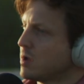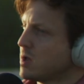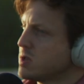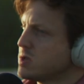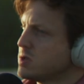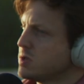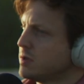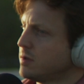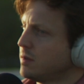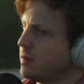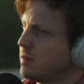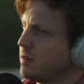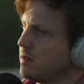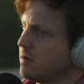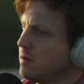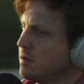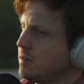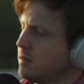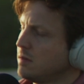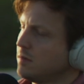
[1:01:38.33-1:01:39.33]
Yeah,
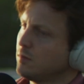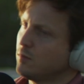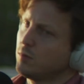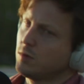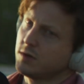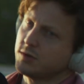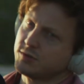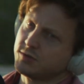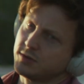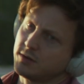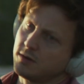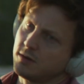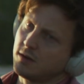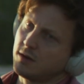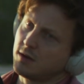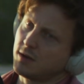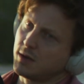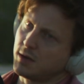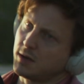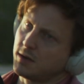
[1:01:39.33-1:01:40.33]
what is it?
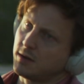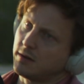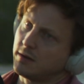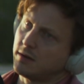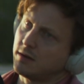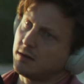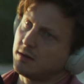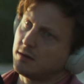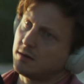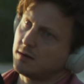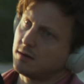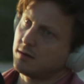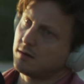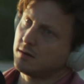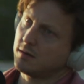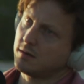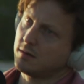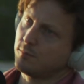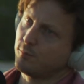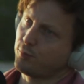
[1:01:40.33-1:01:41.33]

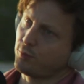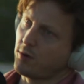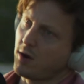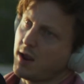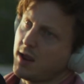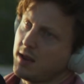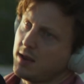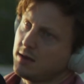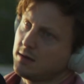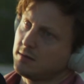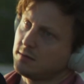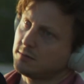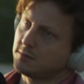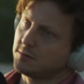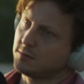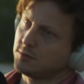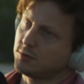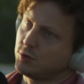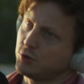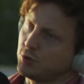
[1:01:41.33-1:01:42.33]
Brian
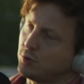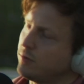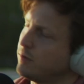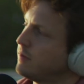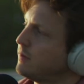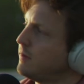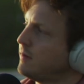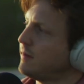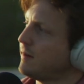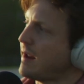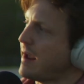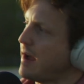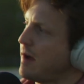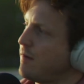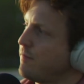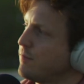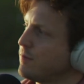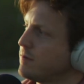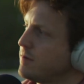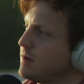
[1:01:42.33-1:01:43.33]
Jordan
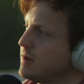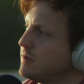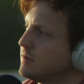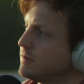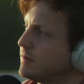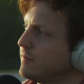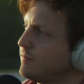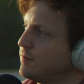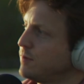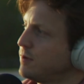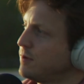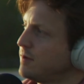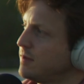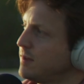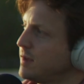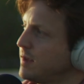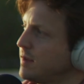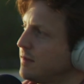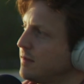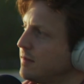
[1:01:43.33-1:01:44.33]
Alvarez. Have you heard of
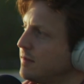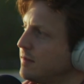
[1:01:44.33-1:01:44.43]
that?